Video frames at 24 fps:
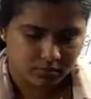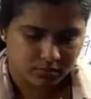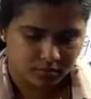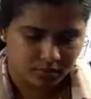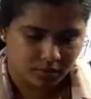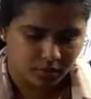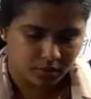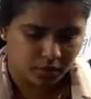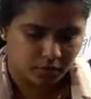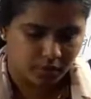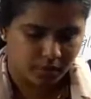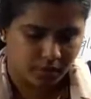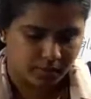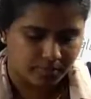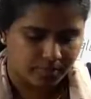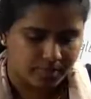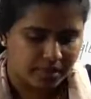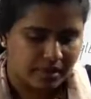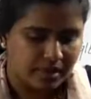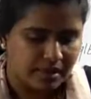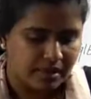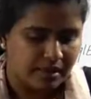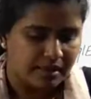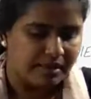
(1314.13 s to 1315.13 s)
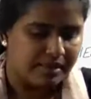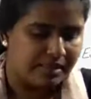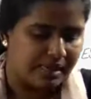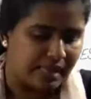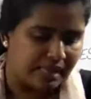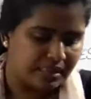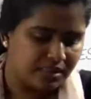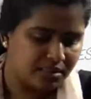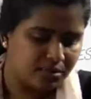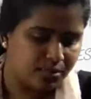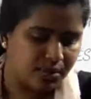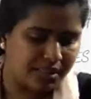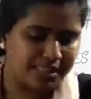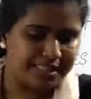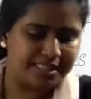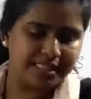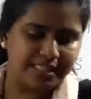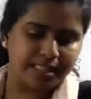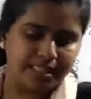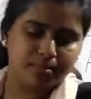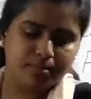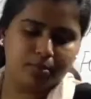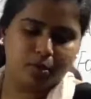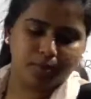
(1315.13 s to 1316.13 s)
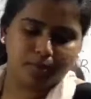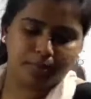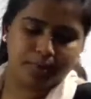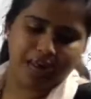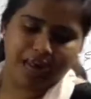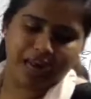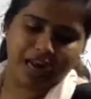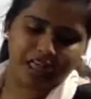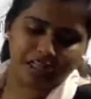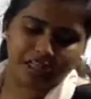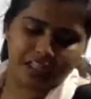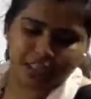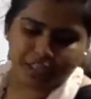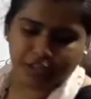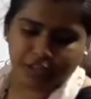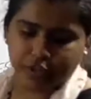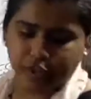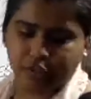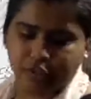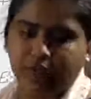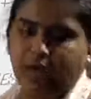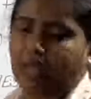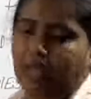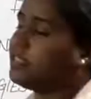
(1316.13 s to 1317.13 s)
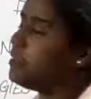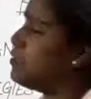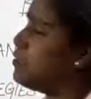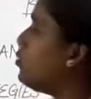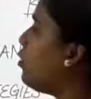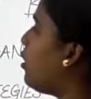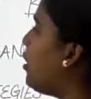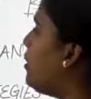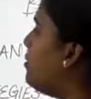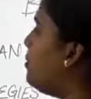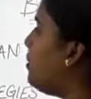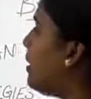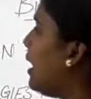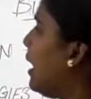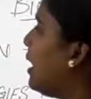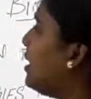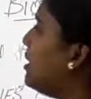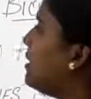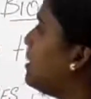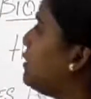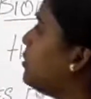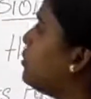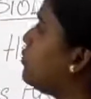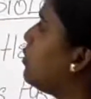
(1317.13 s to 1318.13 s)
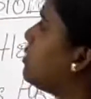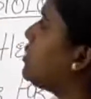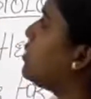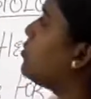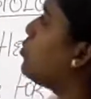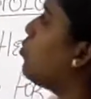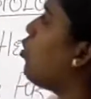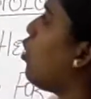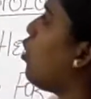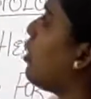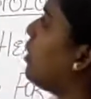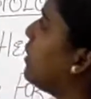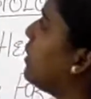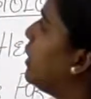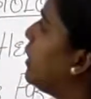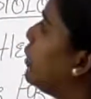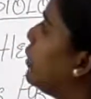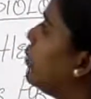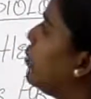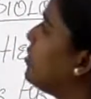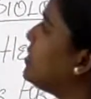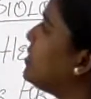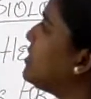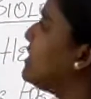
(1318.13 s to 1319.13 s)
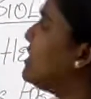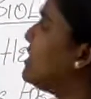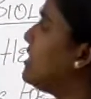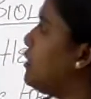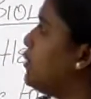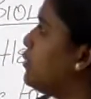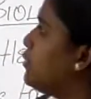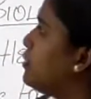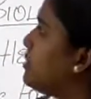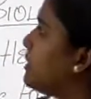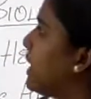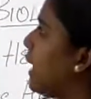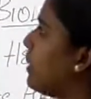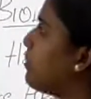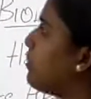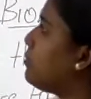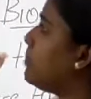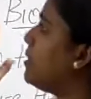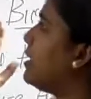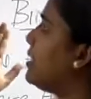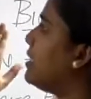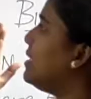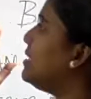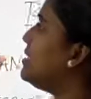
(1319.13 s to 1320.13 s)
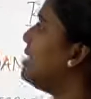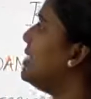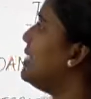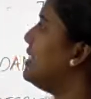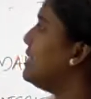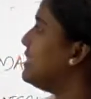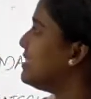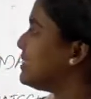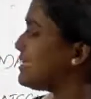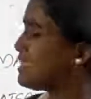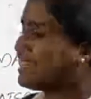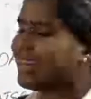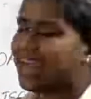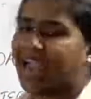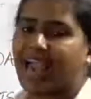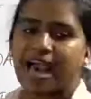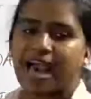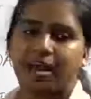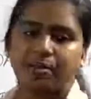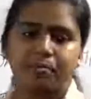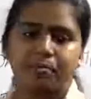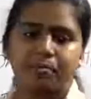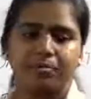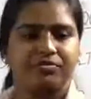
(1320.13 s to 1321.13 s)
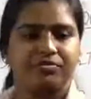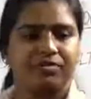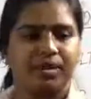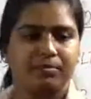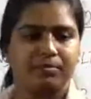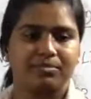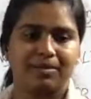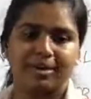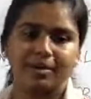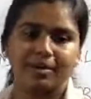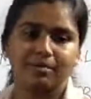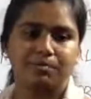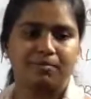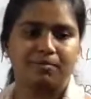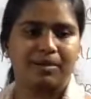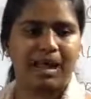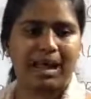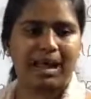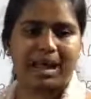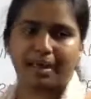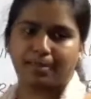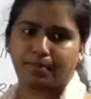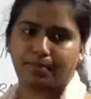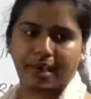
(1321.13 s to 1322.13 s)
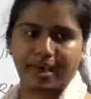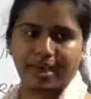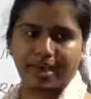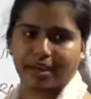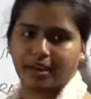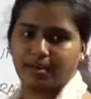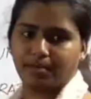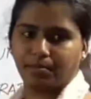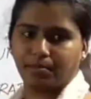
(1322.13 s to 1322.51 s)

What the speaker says: Okay. Next we will see about plant tissue culture. What plant tissue culture, what they do is the tissue sample is scraped from the parent